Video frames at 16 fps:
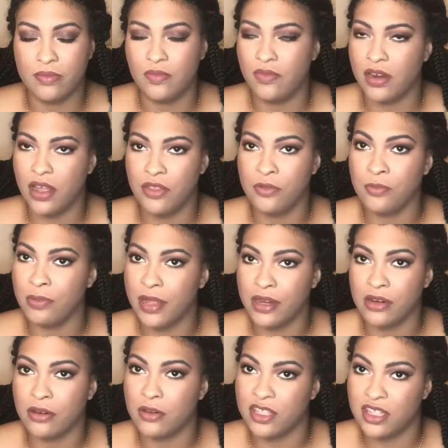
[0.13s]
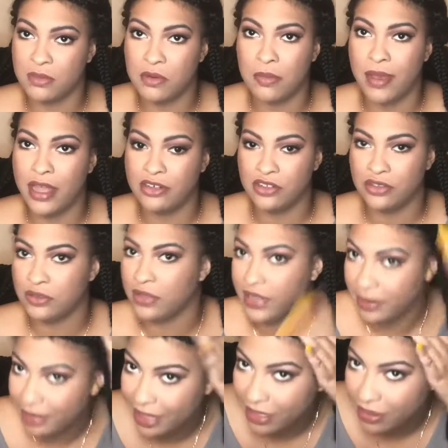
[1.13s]
when other black girls see me on my edges are
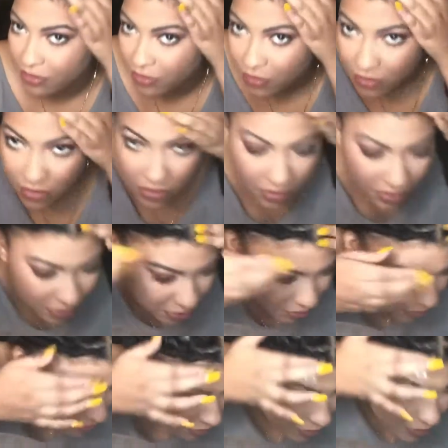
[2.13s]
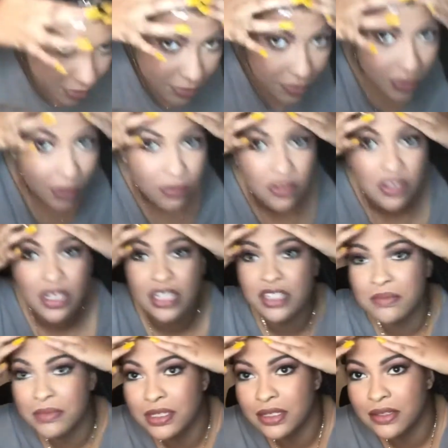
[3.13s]
done, I be like, don't
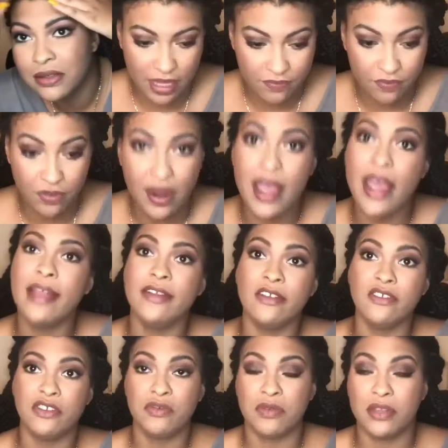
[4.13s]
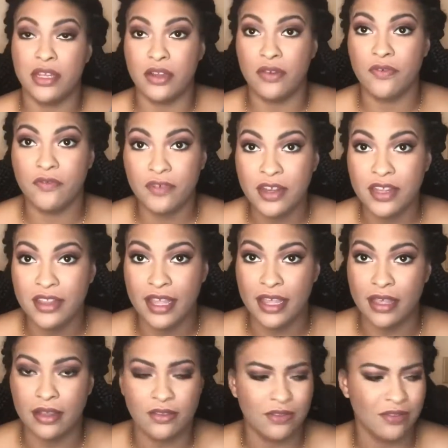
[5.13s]
judge me. And for edges, you need free
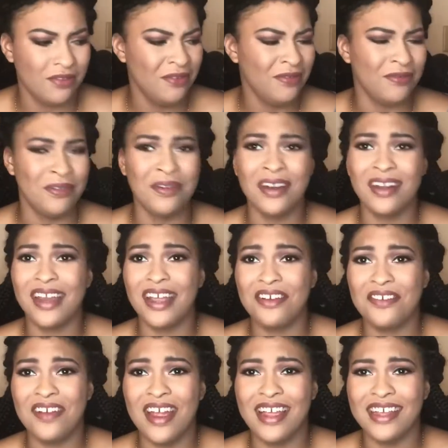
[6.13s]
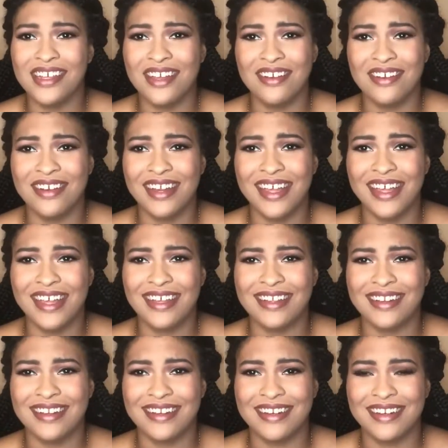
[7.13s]
things. Ooh, you heard that crack? Y'all heard that?
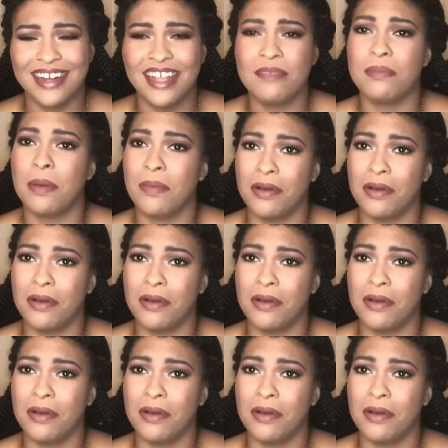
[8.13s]
That's my